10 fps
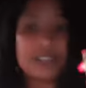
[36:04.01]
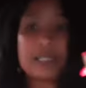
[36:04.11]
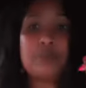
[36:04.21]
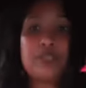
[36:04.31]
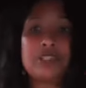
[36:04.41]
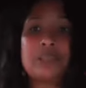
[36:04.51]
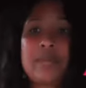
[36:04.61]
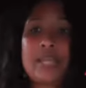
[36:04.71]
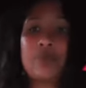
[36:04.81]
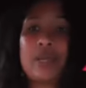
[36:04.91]
up shit to
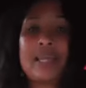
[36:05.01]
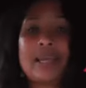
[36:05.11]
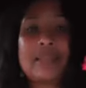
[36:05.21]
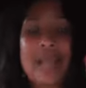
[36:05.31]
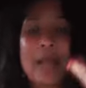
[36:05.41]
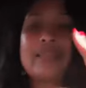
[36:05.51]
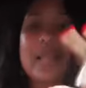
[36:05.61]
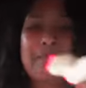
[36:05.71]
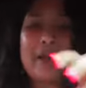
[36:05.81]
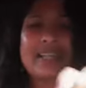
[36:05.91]
me. It really
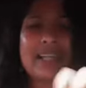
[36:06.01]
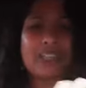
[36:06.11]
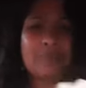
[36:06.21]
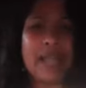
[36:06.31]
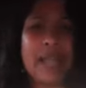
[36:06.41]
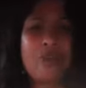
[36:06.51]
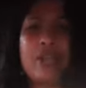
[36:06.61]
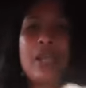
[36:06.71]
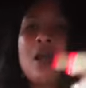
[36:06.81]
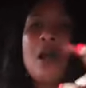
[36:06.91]
that part gets me
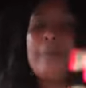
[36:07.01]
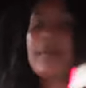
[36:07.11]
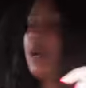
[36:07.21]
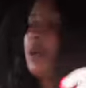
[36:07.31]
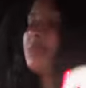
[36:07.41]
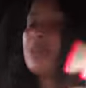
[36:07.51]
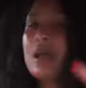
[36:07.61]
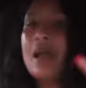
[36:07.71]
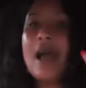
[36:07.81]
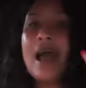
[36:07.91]
angry because
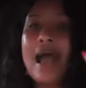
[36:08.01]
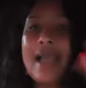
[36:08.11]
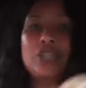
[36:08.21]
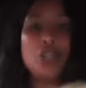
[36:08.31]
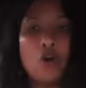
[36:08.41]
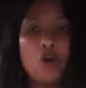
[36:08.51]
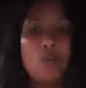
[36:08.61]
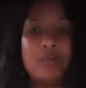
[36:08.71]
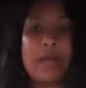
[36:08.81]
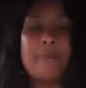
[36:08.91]
I know
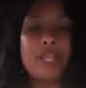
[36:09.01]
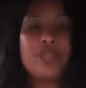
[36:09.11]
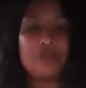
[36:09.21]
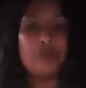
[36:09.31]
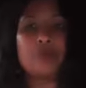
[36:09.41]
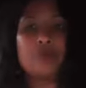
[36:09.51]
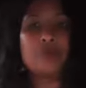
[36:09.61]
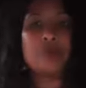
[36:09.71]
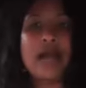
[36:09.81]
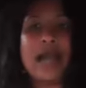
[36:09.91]
what I've been through.
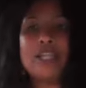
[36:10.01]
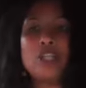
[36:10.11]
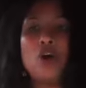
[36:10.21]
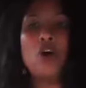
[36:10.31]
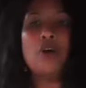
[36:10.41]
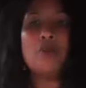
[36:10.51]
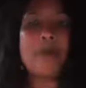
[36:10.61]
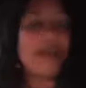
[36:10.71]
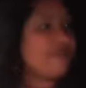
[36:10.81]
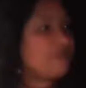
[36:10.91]
I know
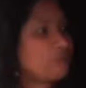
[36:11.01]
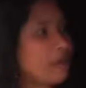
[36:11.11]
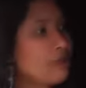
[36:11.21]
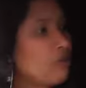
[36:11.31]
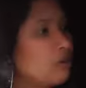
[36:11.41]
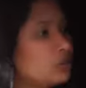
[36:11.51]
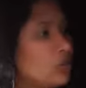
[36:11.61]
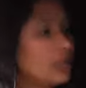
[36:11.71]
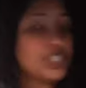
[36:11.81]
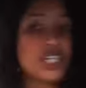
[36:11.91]
my round
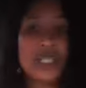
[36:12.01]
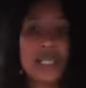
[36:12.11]
one journey,